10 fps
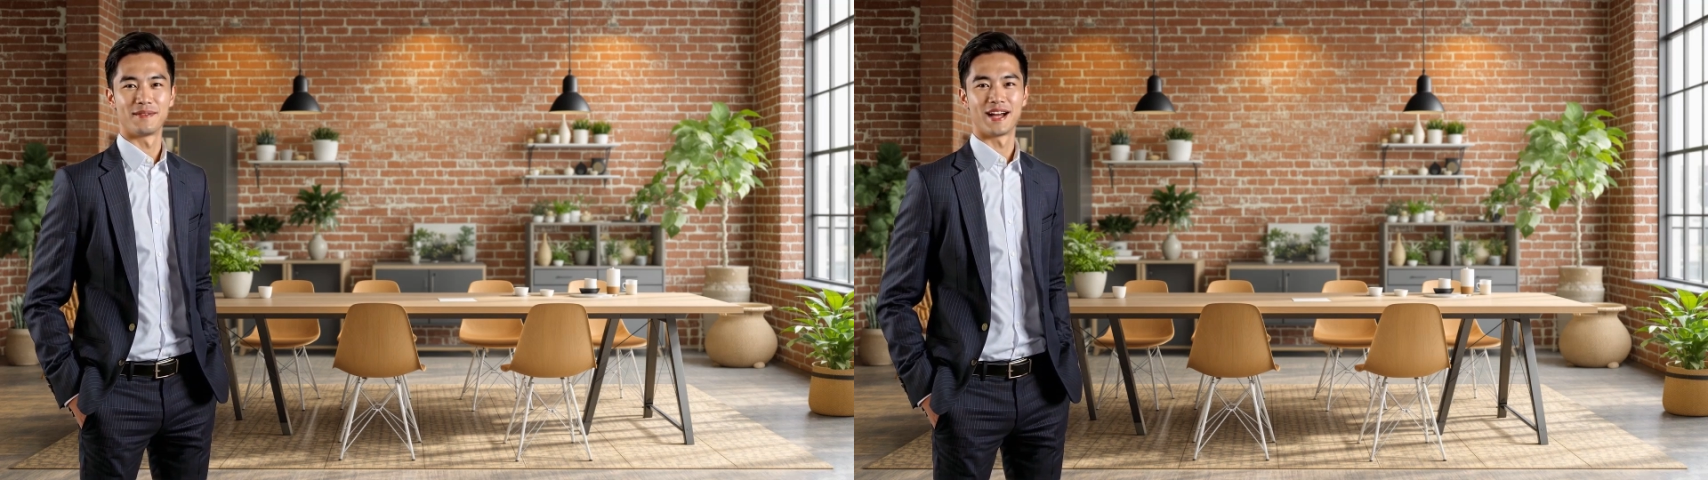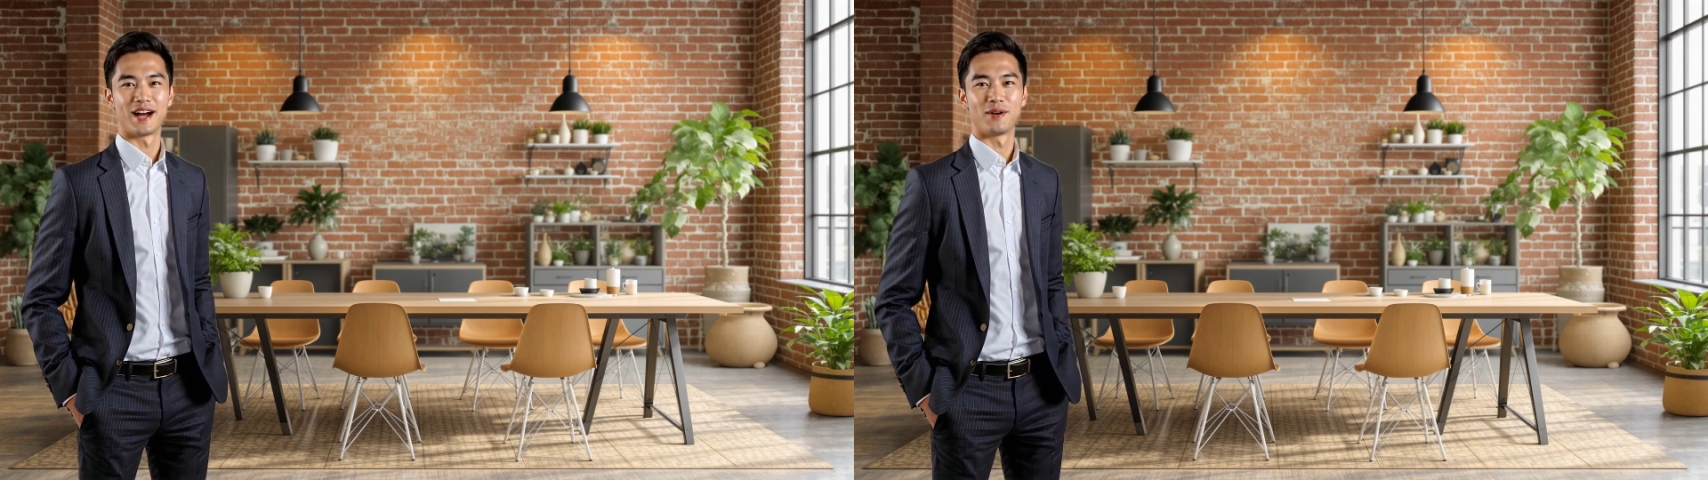
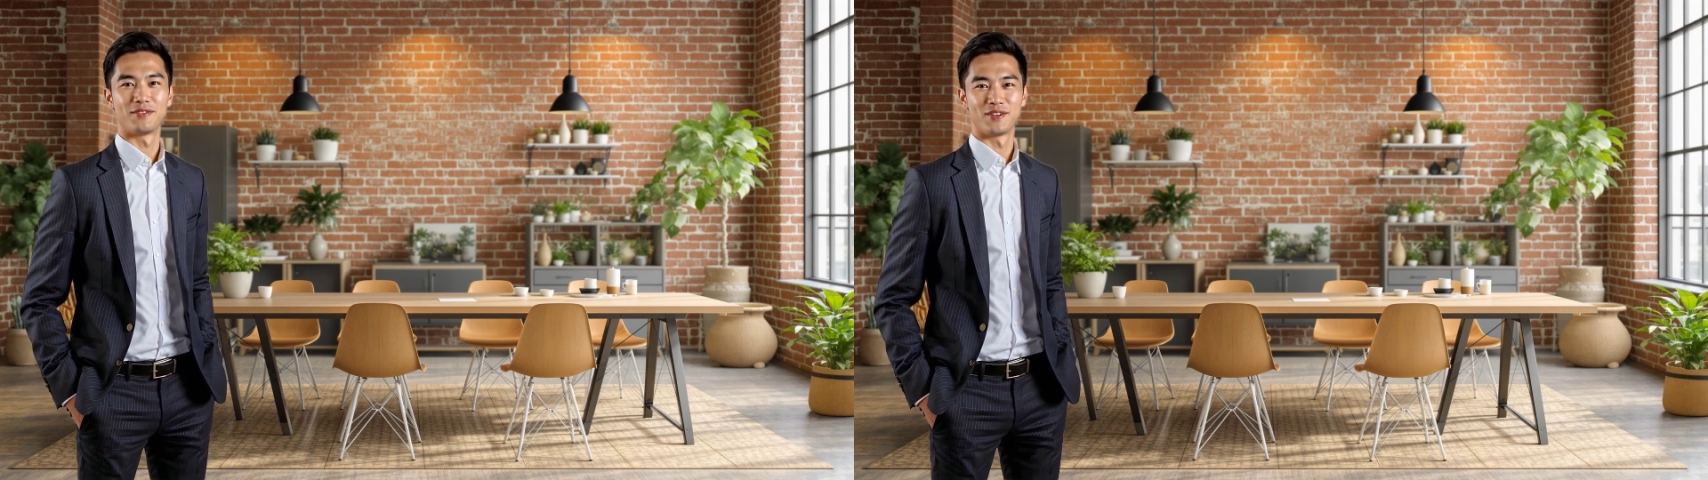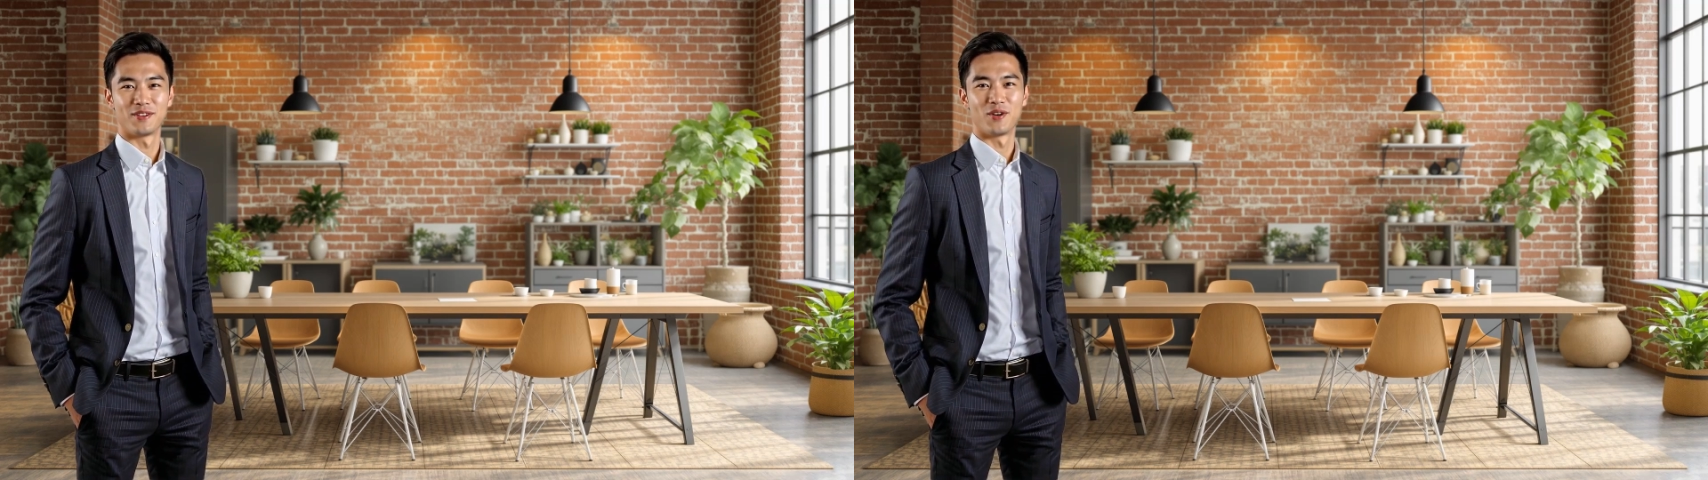
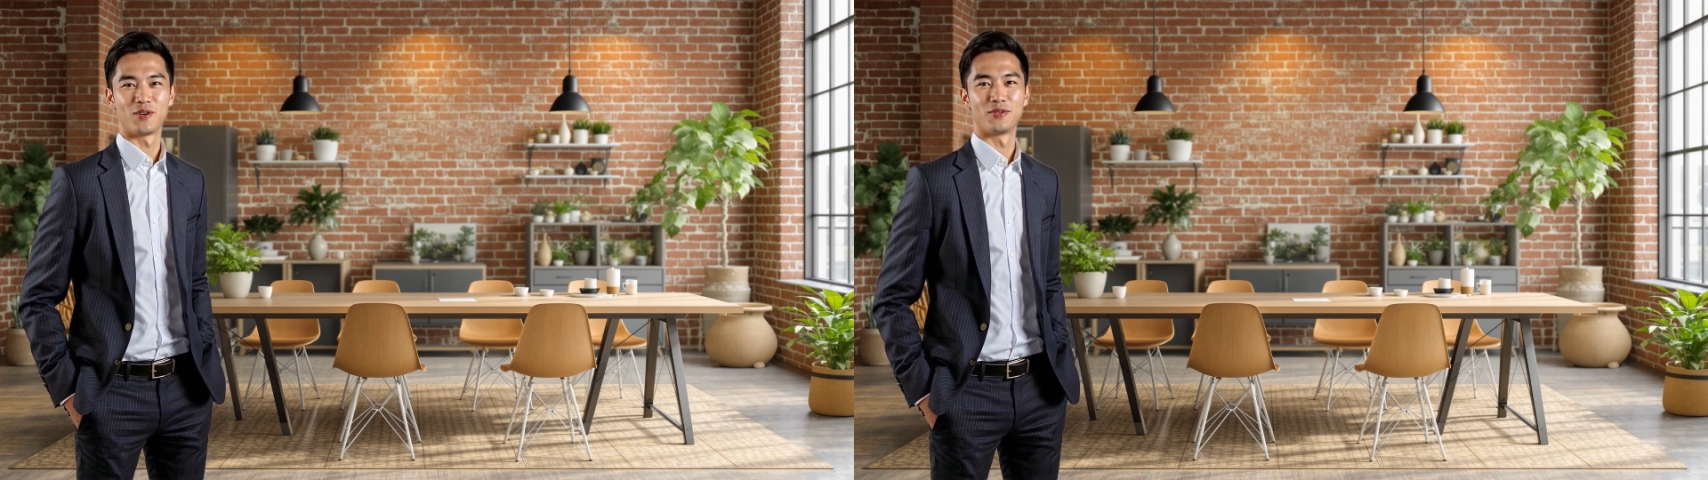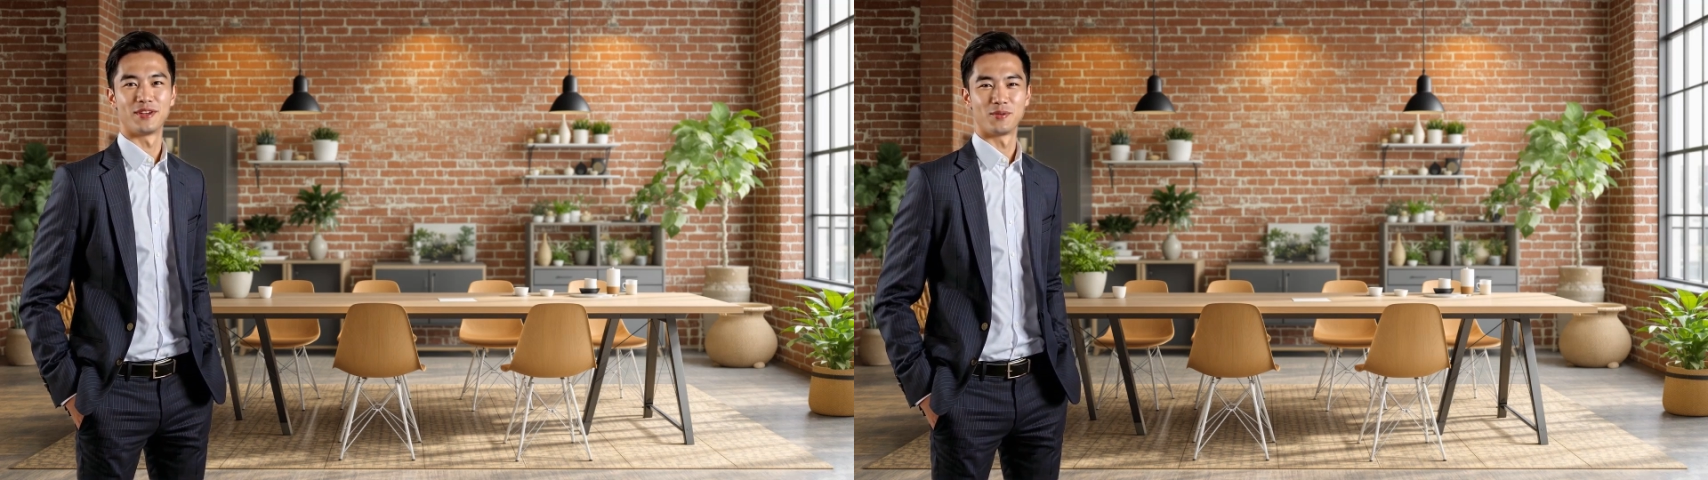However,
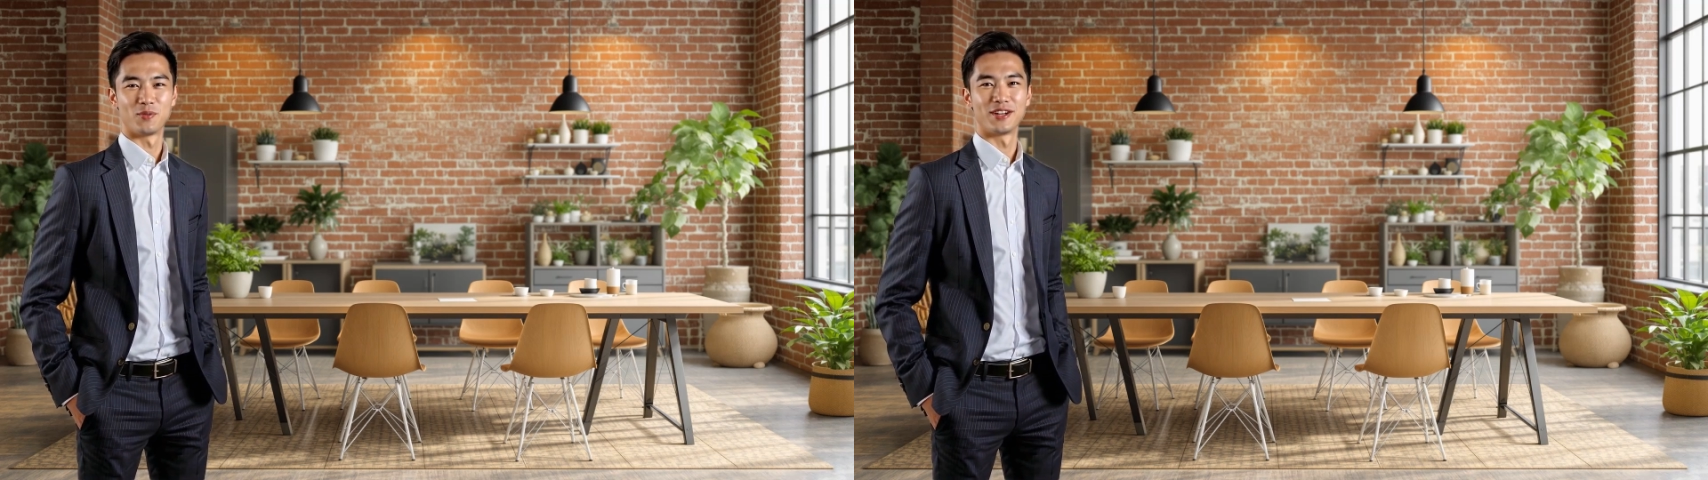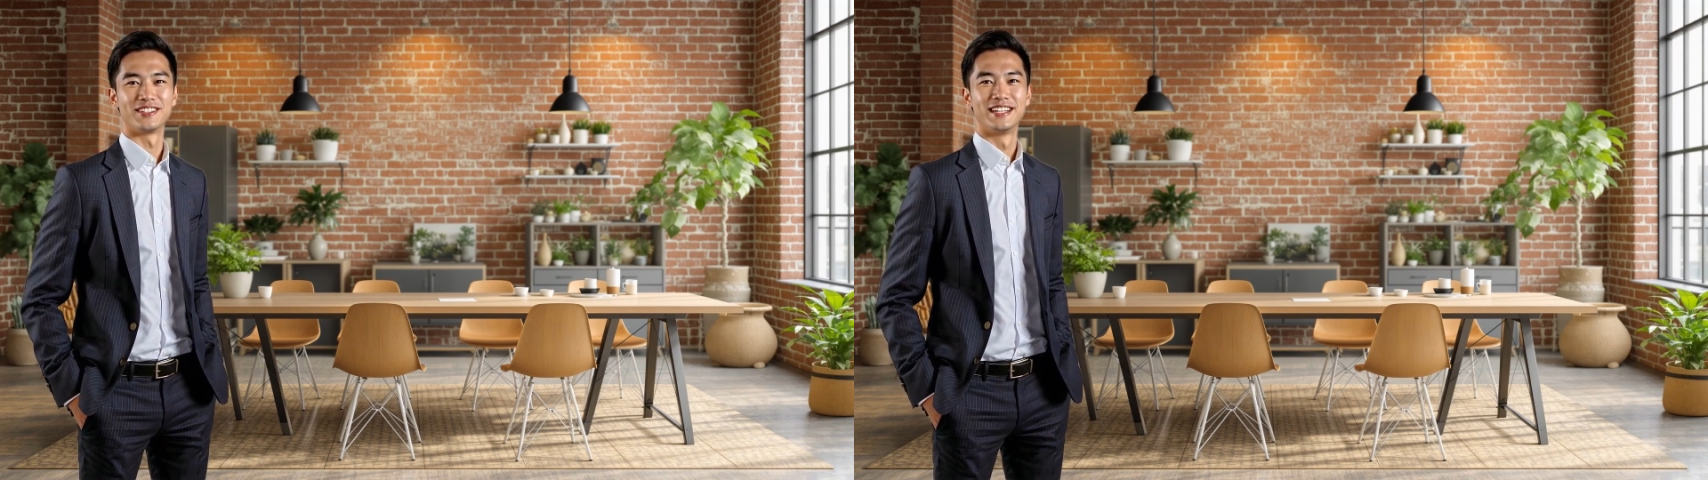only
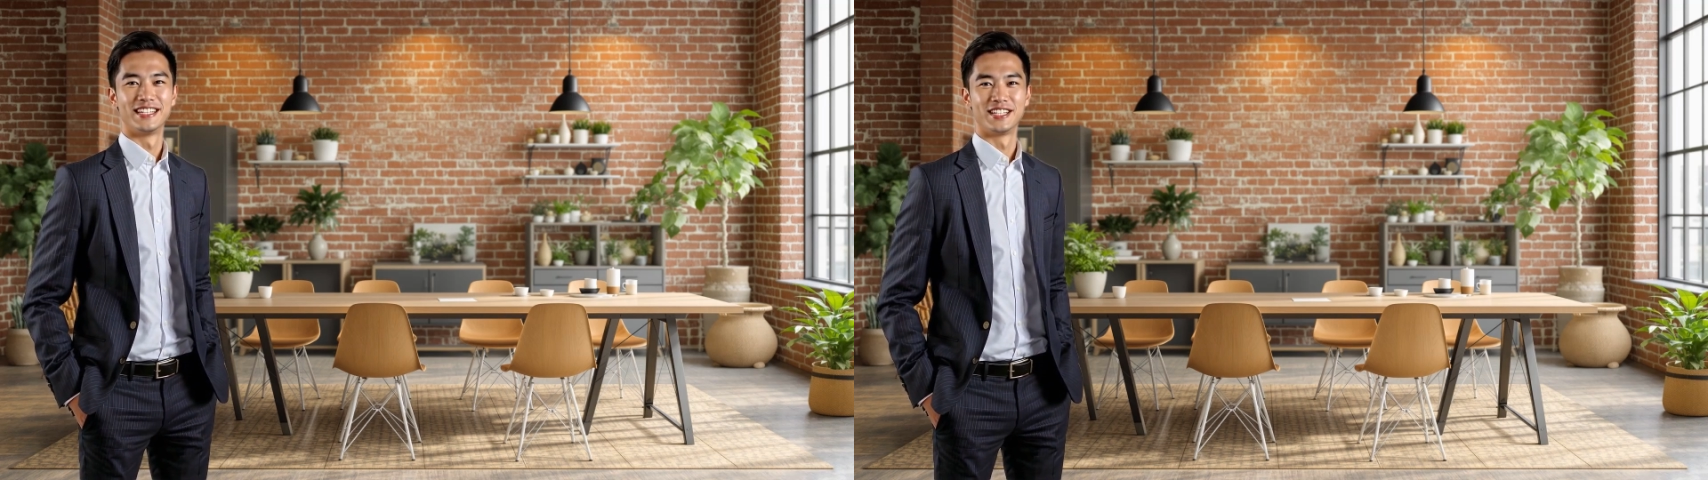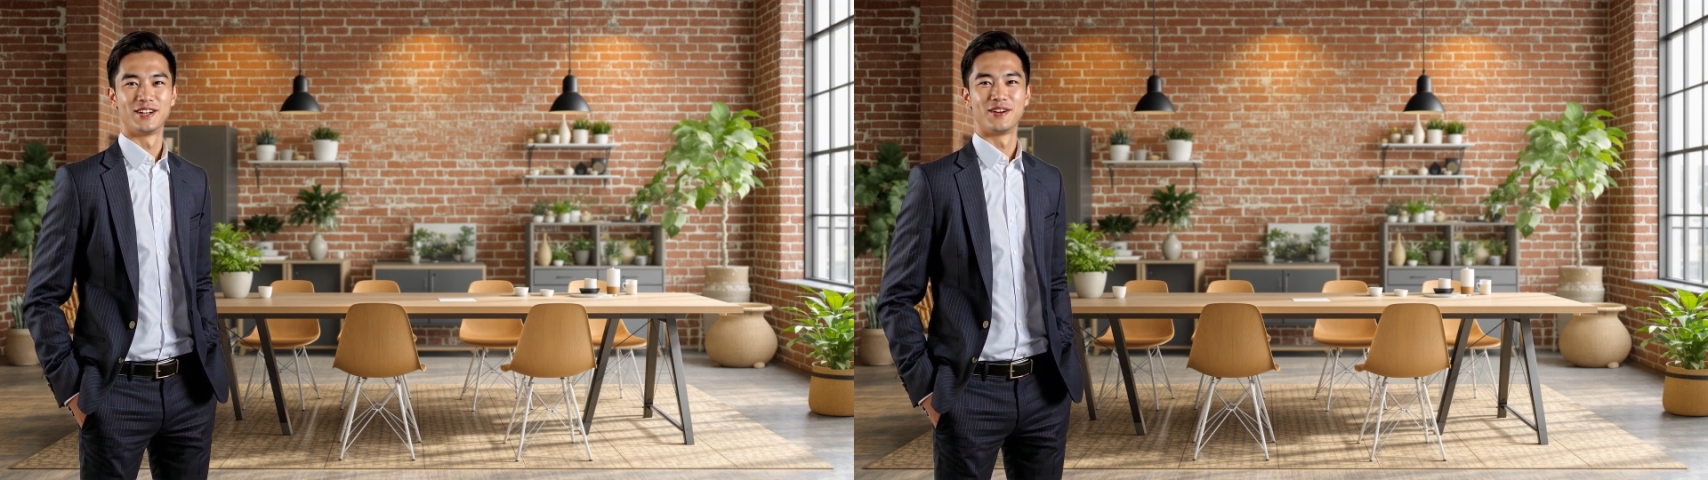once a
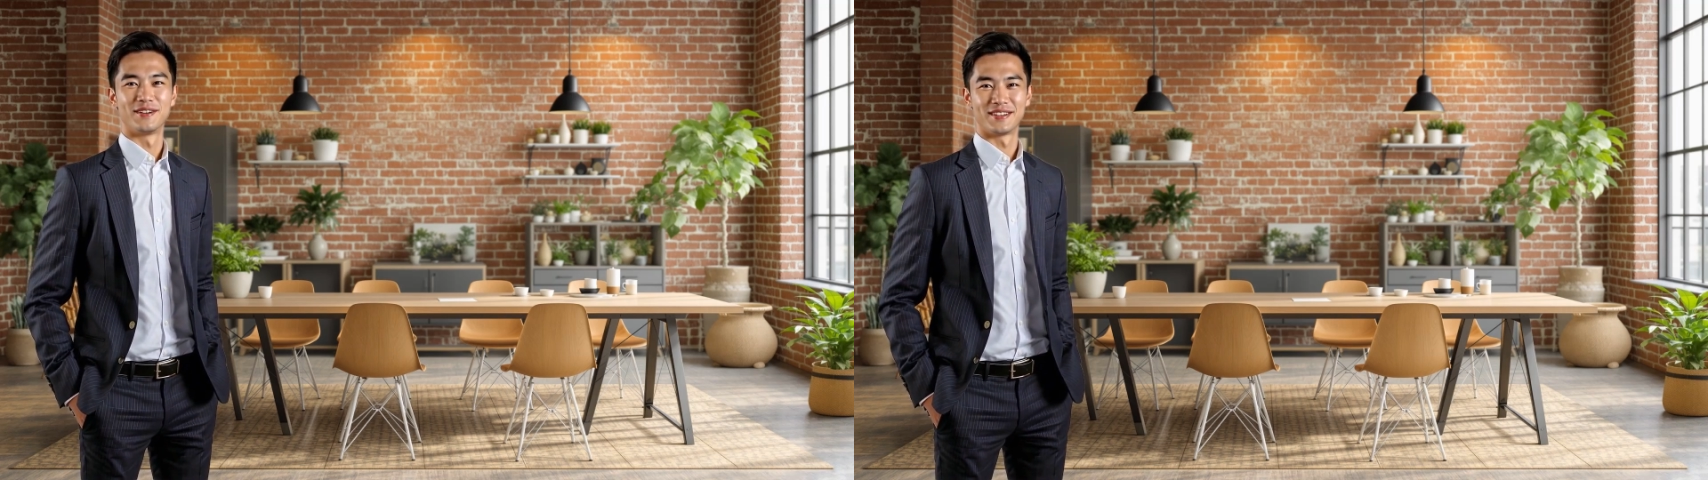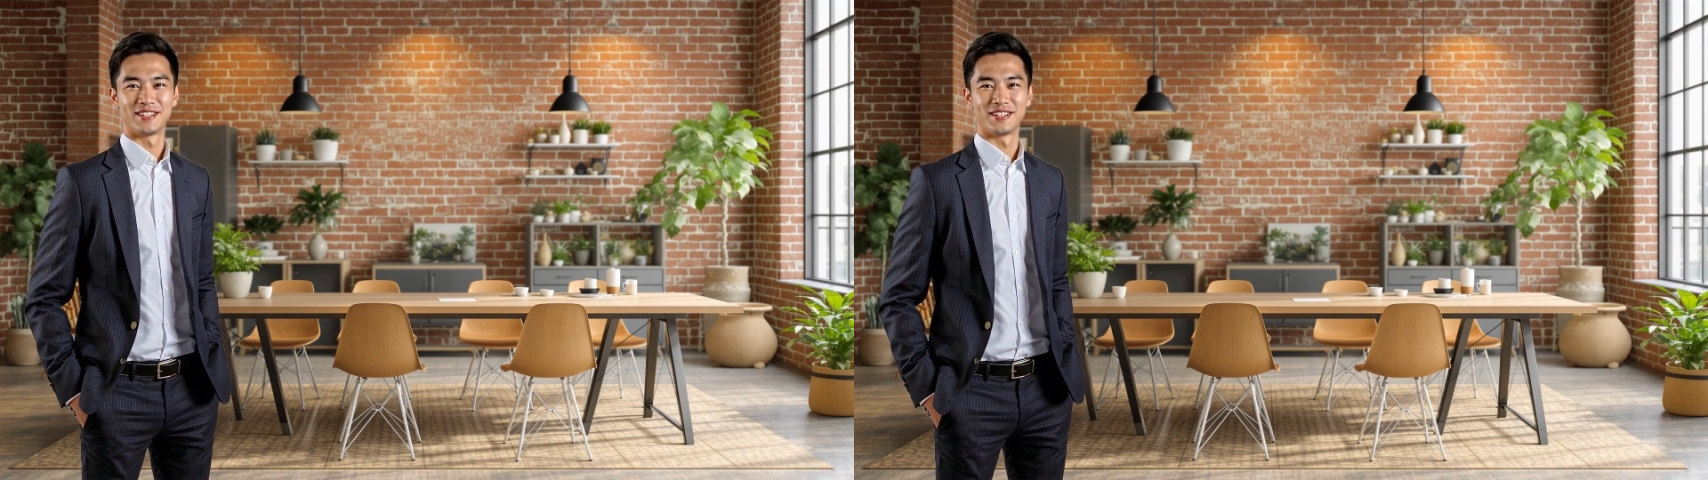year,